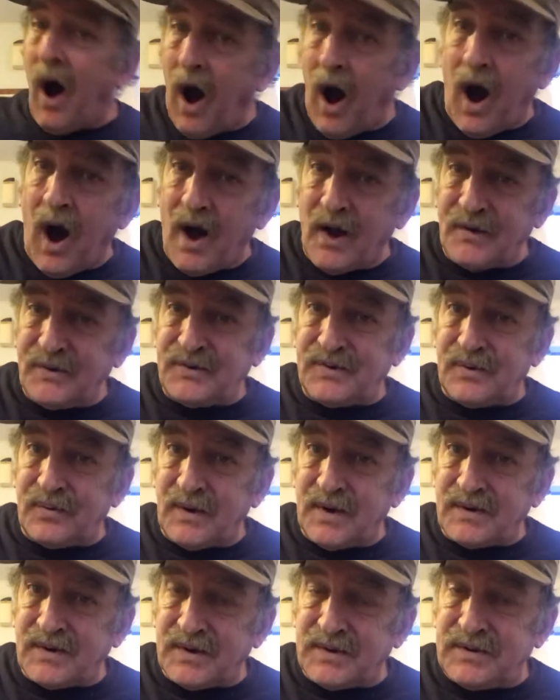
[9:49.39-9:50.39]
on
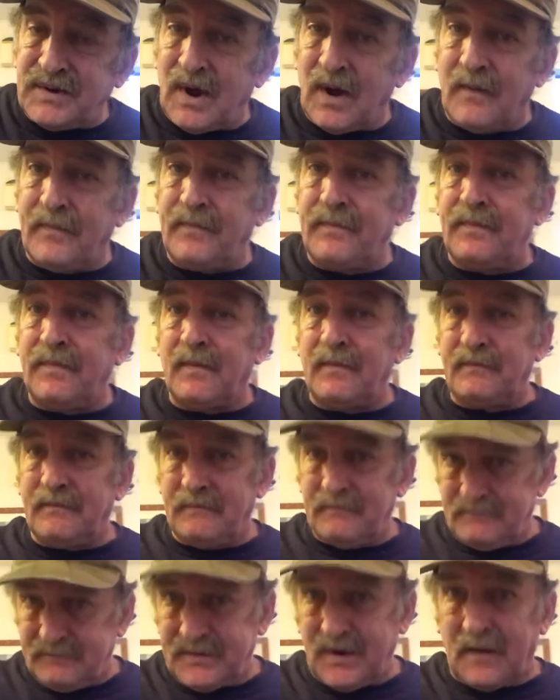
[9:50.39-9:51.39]
Teresa's cell
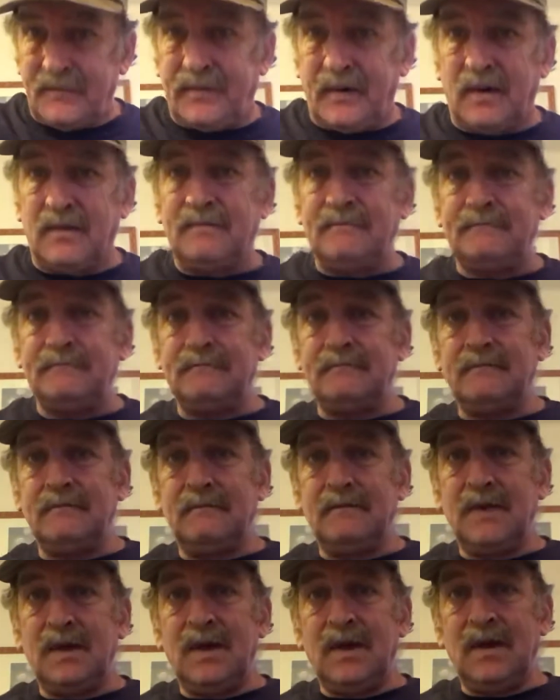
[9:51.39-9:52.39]
phone
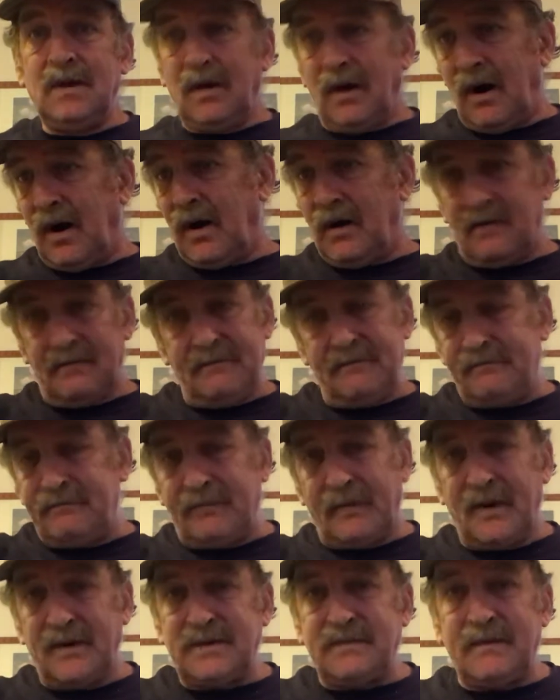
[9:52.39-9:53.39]
or
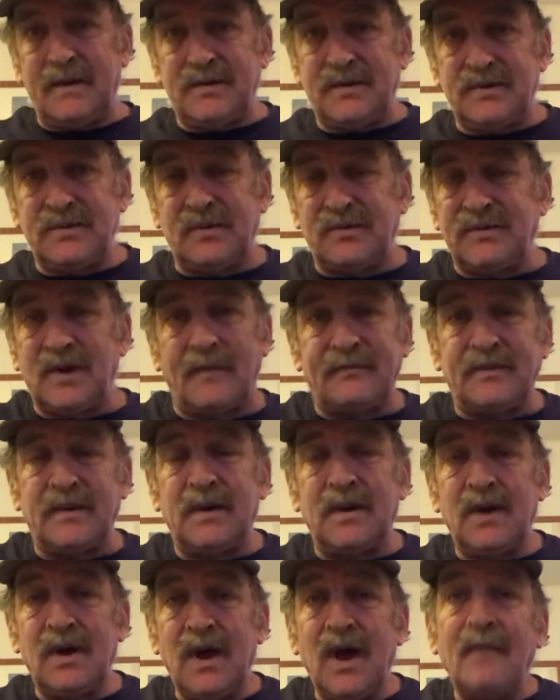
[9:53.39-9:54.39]
voice message or
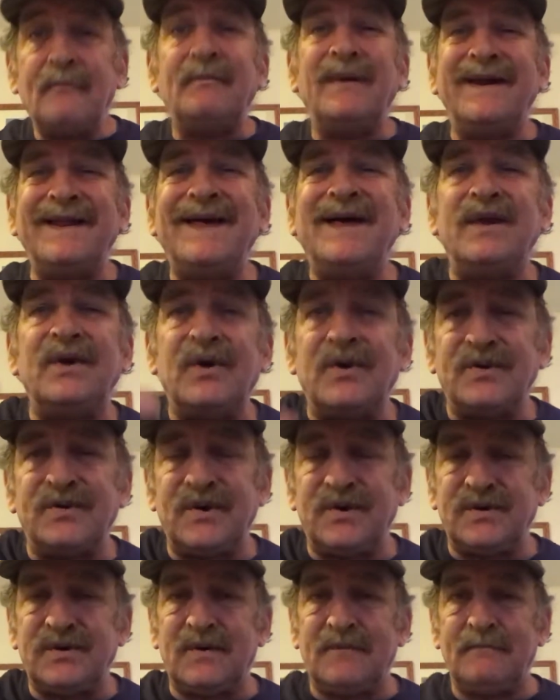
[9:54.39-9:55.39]
something, but in her
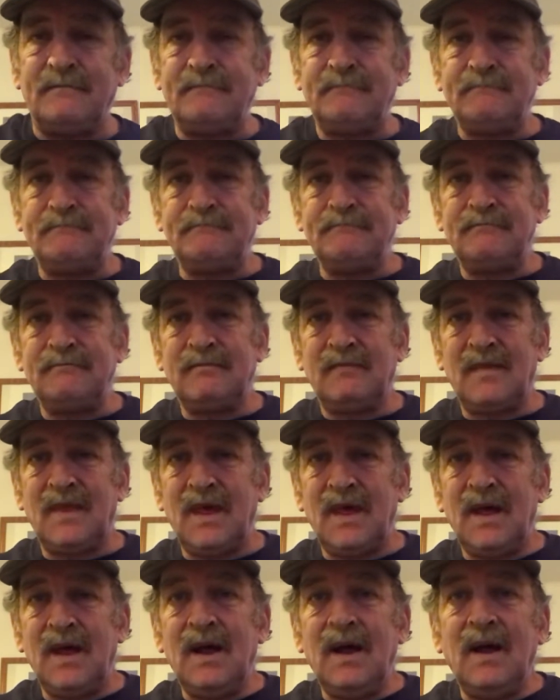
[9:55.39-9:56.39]
system.
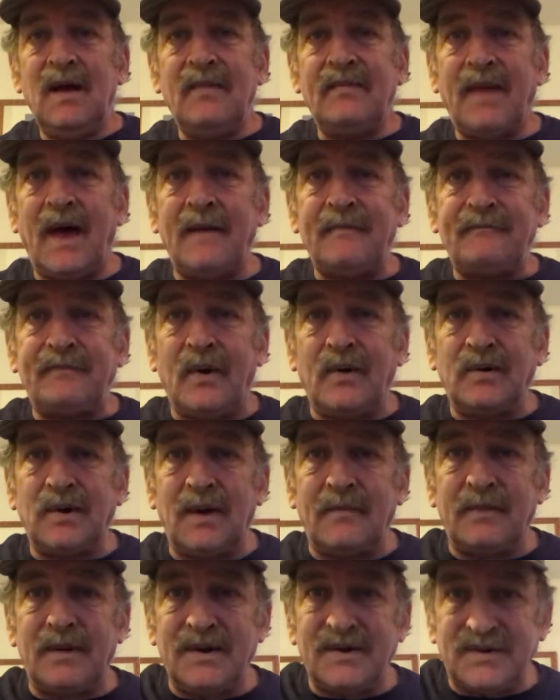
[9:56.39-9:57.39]
That phone
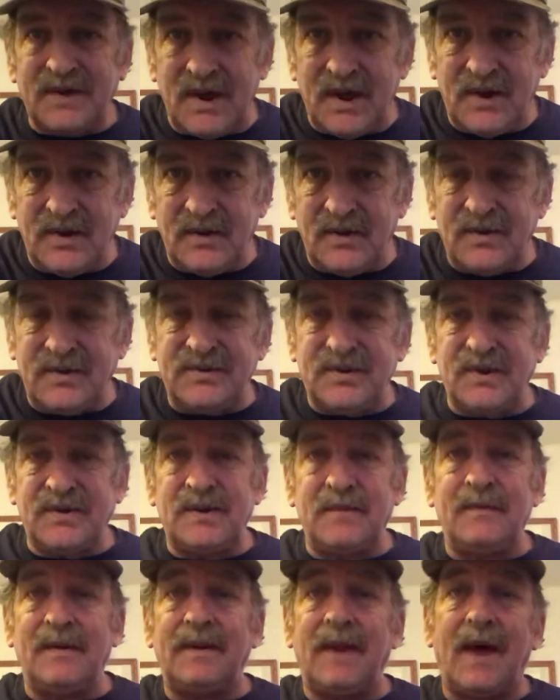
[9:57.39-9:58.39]
number is in her
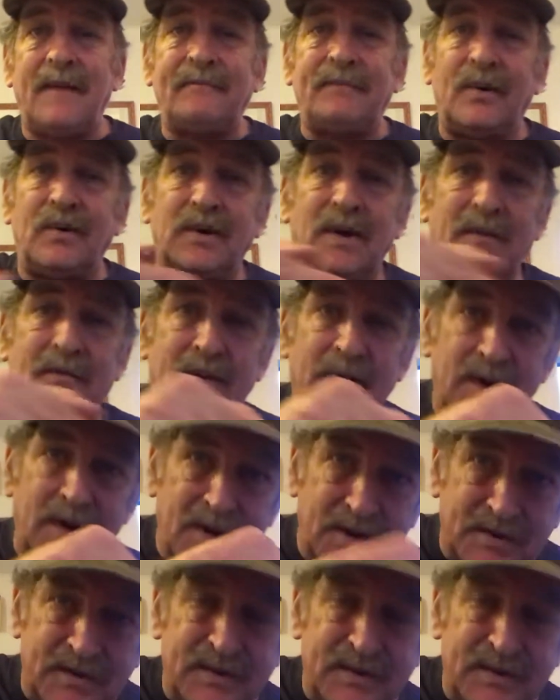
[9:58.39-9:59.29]
system, and that phone number